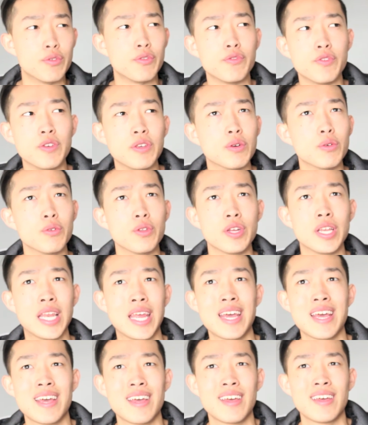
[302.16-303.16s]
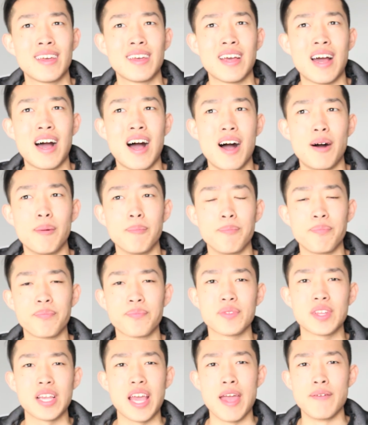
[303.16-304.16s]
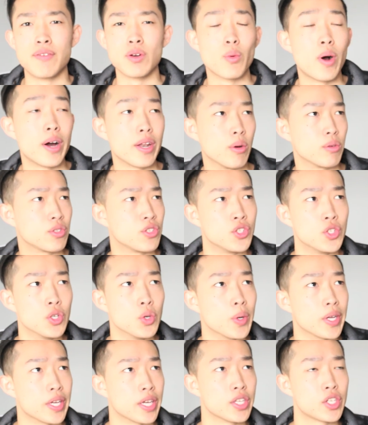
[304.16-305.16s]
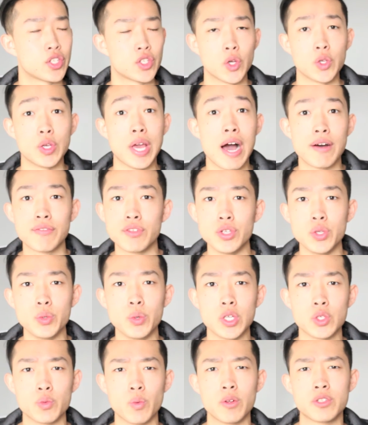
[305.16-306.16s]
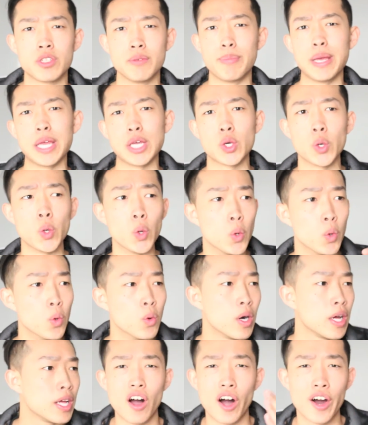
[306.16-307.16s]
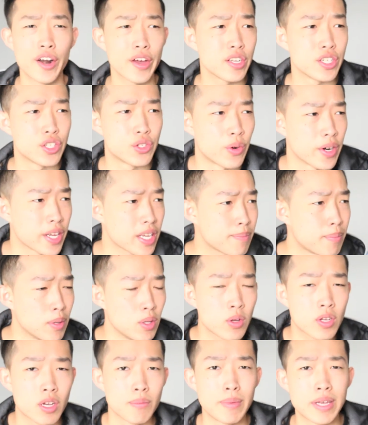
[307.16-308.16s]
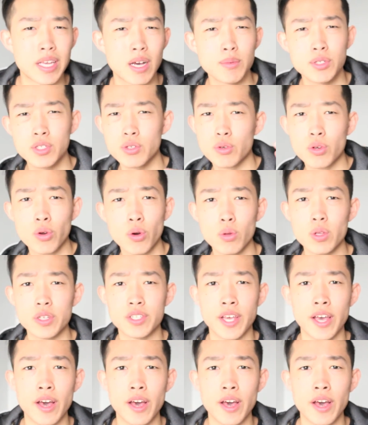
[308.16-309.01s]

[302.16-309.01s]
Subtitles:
feel that everyone else is doing it, so you have to do it as well to be cool. I don't drink, but look at me, I'm still cool as